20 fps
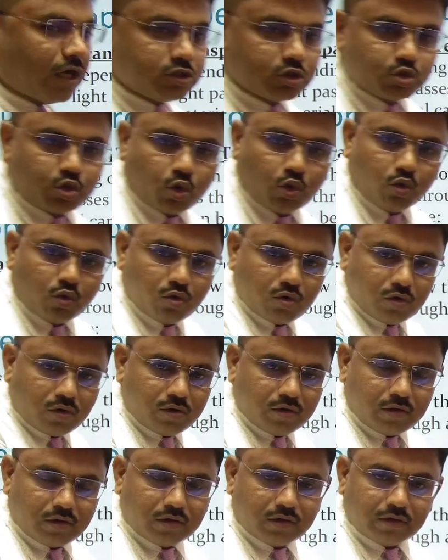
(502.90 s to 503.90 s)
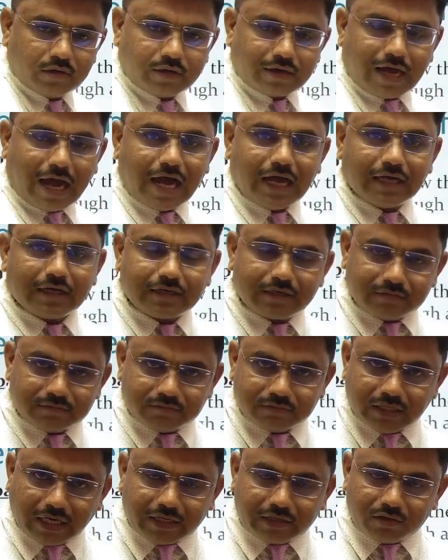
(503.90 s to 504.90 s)
through.
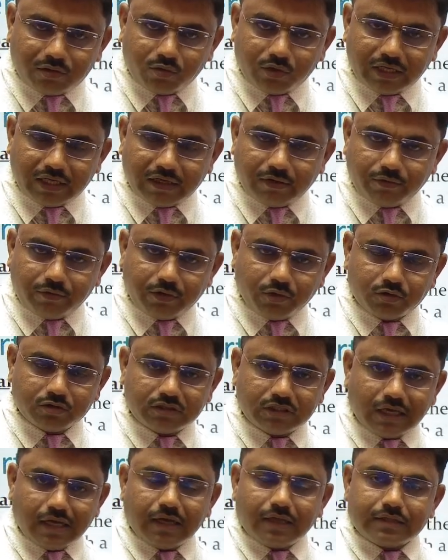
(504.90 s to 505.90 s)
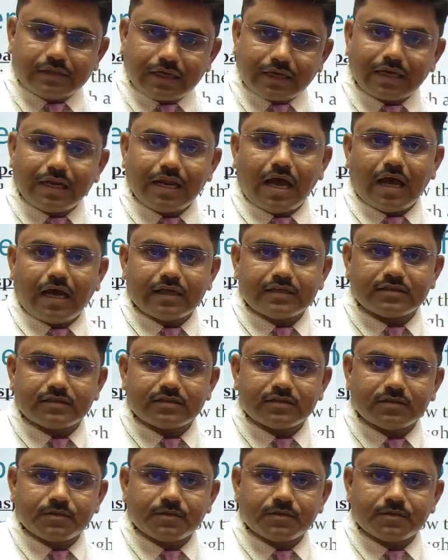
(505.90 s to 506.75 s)
That we use the glass.